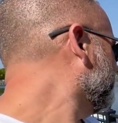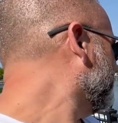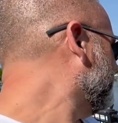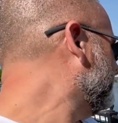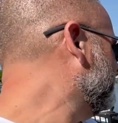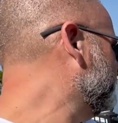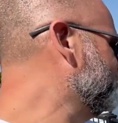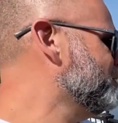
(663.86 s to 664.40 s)

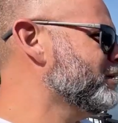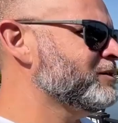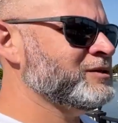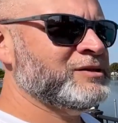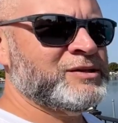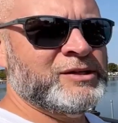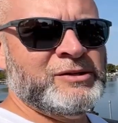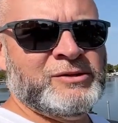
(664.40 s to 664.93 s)
and learn how to
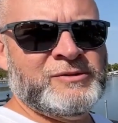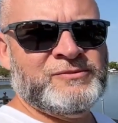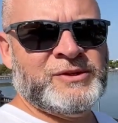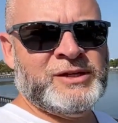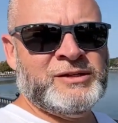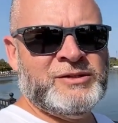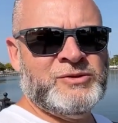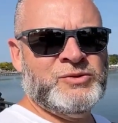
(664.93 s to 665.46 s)
sail if
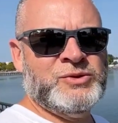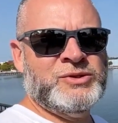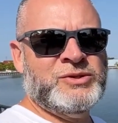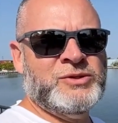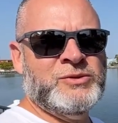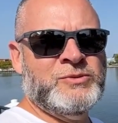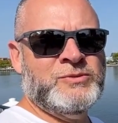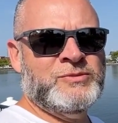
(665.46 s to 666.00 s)
that interests
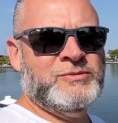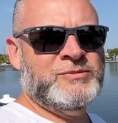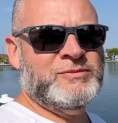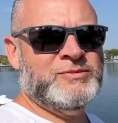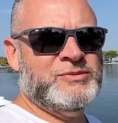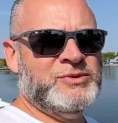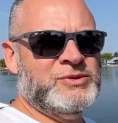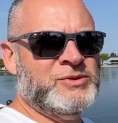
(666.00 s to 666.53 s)
you.
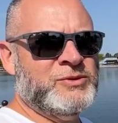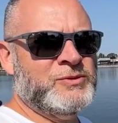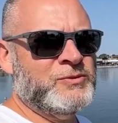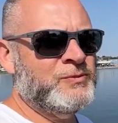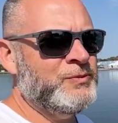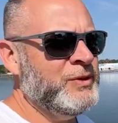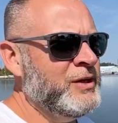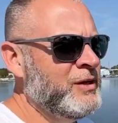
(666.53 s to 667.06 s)
So
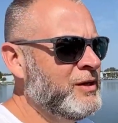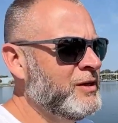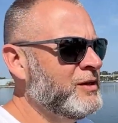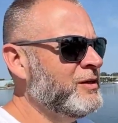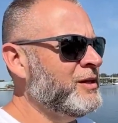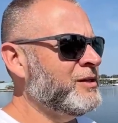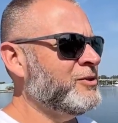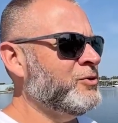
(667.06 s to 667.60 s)

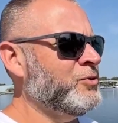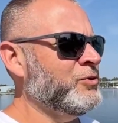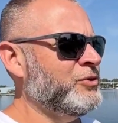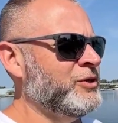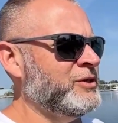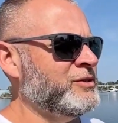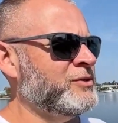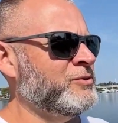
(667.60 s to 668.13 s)
a lot of cool
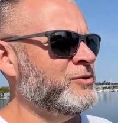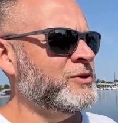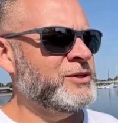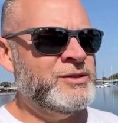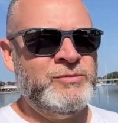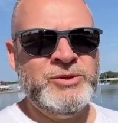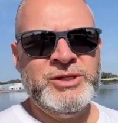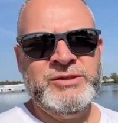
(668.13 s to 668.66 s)
things going on
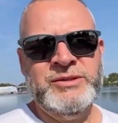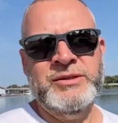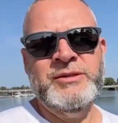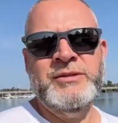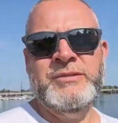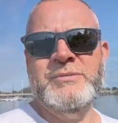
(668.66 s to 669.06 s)
in Bay City.